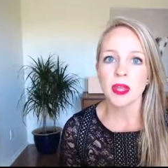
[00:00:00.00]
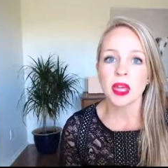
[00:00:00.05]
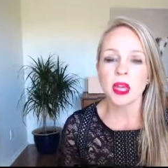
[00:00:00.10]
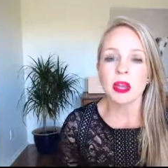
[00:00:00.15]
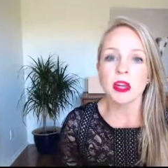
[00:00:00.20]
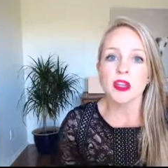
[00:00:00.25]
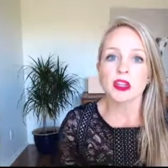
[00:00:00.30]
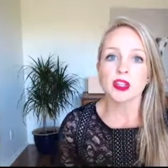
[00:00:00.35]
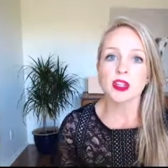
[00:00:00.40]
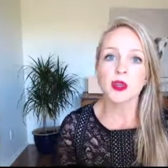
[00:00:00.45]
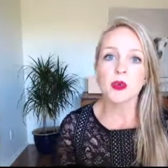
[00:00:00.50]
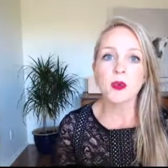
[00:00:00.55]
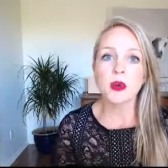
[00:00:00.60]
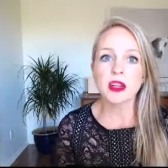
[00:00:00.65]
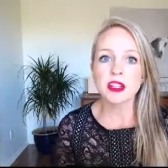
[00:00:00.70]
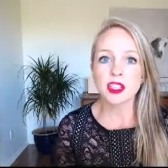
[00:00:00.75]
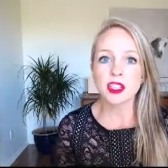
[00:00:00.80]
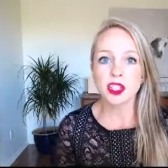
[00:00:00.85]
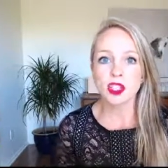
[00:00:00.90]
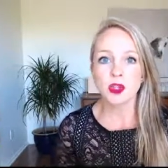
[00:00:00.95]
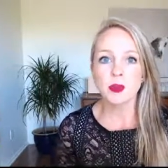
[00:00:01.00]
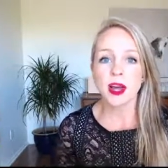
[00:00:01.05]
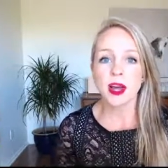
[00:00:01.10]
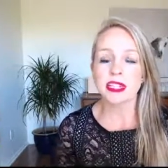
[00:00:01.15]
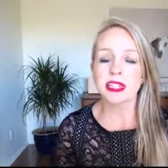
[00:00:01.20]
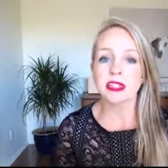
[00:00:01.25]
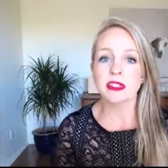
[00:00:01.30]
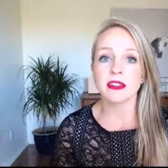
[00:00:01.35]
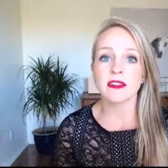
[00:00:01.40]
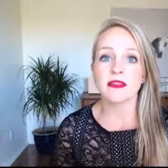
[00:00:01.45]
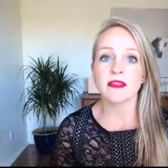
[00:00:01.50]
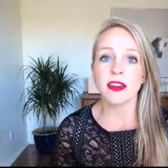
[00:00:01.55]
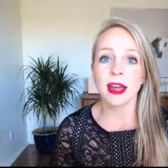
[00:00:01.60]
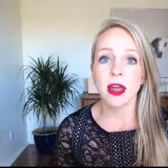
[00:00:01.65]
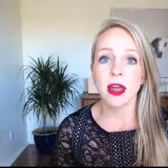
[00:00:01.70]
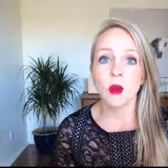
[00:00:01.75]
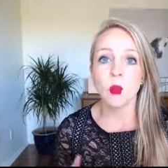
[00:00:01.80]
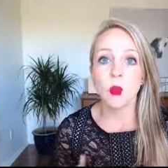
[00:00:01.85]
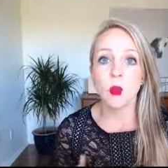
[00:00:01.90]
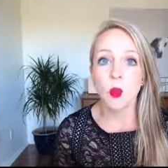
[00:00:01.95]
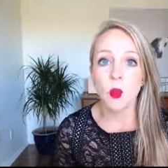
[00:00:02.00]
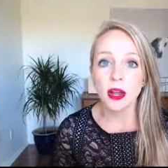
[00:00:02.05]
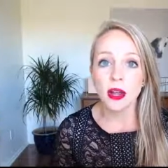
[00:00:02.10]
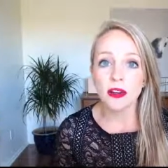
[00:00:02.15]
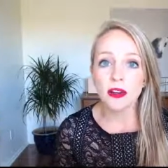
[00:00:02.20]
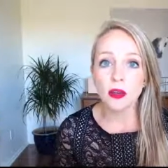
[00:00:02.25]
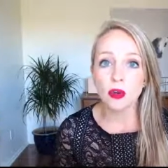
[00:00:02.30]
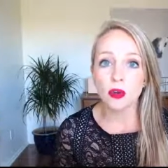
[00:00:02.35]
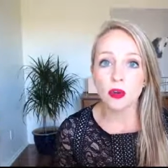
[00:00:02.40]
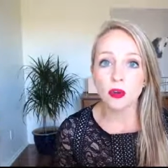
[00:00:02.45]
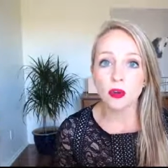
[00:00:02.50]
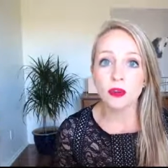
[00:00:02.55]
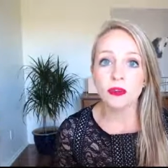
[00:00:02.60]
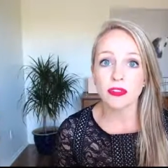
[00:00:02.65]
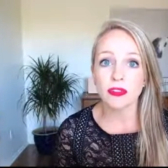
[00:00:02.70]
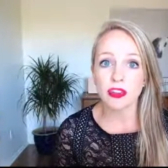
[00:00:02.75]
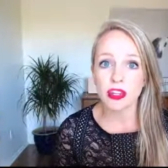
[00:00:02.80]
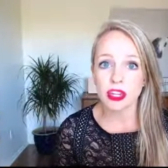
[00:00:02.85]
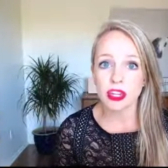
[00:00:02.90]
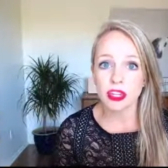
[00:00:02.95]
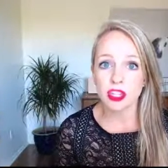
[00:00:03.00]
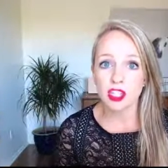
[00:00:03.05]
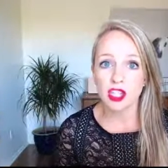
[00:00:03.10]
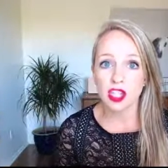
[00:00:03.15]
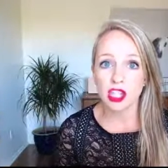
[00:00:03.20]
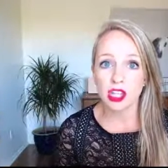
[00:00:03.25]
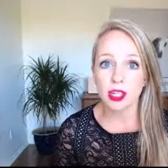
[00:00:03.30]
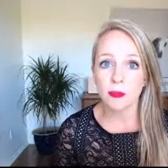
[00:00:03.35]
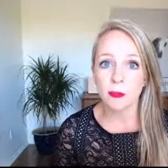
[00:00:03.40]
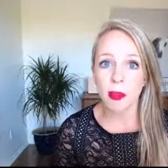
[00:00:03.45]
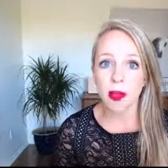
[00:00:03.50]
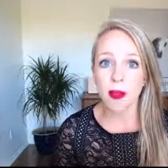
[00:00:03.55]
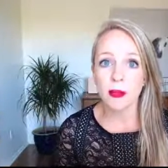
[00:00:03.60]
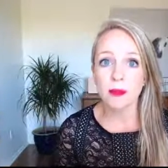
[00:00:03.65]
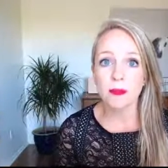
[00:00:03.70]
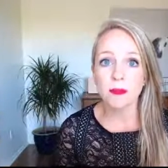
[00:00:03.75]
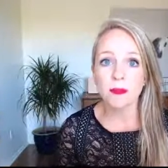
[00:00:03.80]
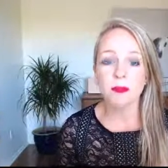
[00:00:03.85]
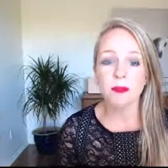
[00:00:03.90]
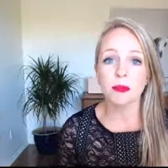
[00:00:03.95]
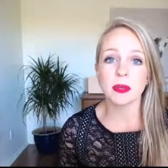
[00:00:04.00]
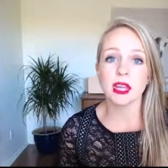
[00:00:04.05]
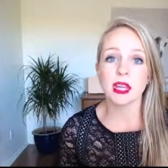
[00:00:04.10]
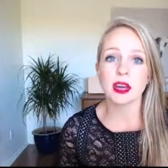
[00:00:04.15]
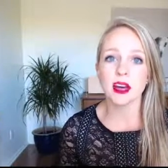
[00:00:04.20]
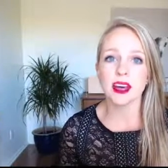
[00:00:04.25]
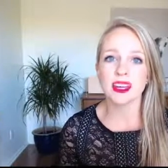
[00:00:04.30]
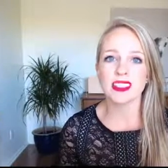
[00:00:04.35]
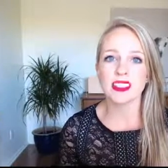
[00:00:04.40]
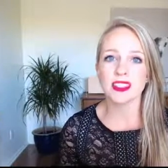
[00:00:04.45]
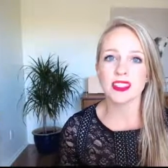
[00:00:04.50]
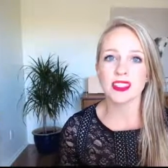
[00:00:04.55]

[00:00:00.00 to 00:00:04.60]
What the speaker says: You want to identify one goal for each email because